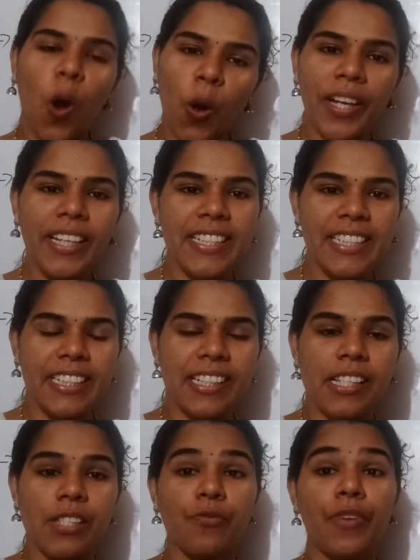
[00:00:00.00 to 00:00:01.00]
Okay
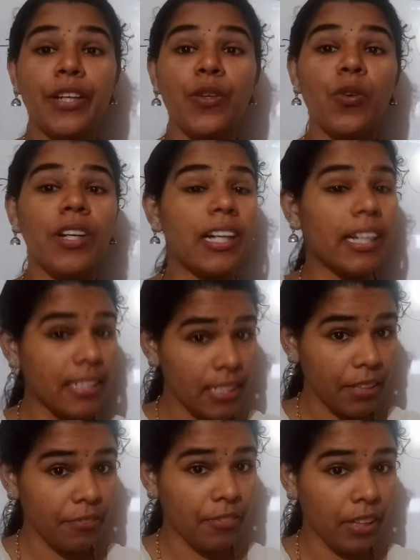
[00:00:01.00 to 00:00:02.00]
dears, when you cut
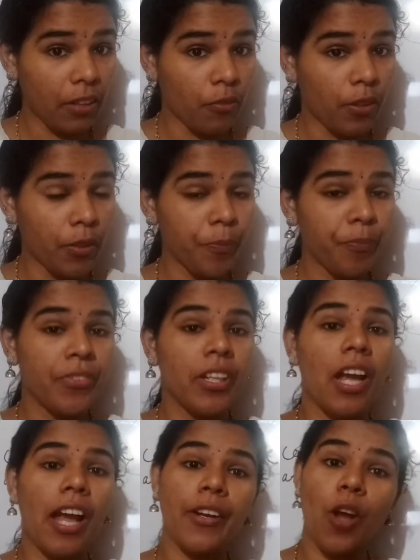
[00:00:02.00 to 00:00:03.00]
a flower
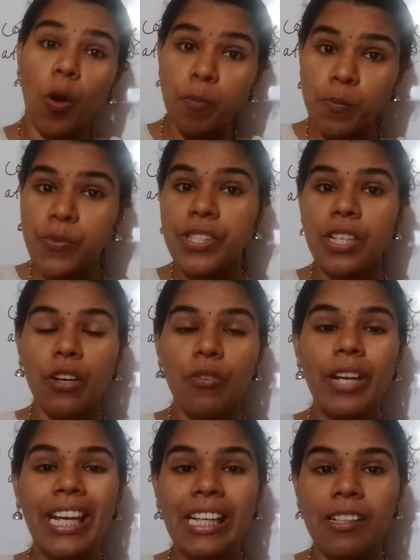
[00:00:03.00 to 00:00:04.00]
and observe
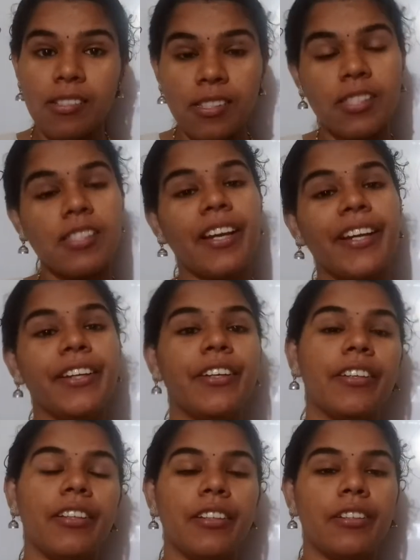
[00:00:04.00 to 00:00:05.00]

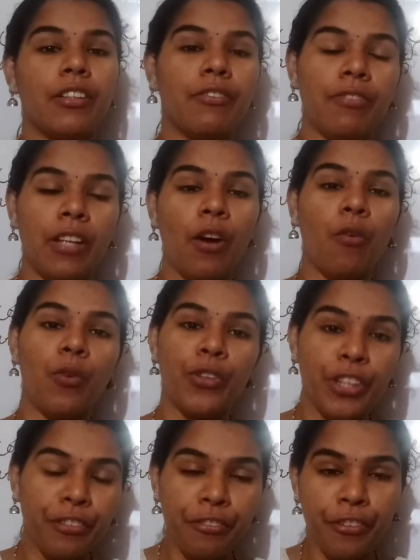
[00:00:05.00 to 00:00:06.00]
inside the flower
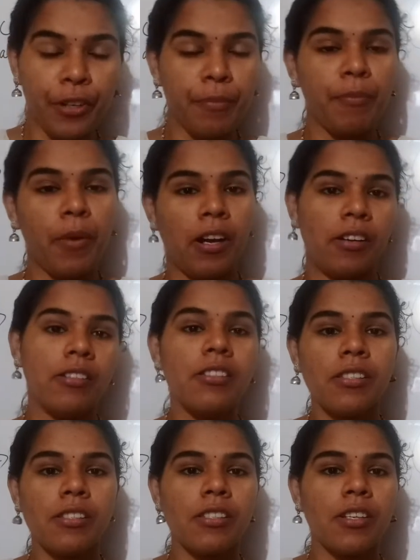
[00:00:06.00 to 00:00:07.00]
different
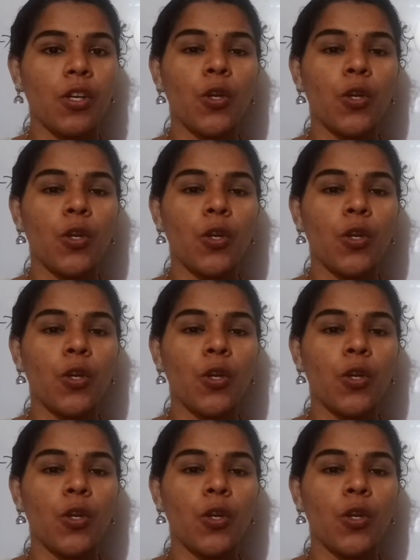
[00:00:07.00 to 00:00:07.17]
parts,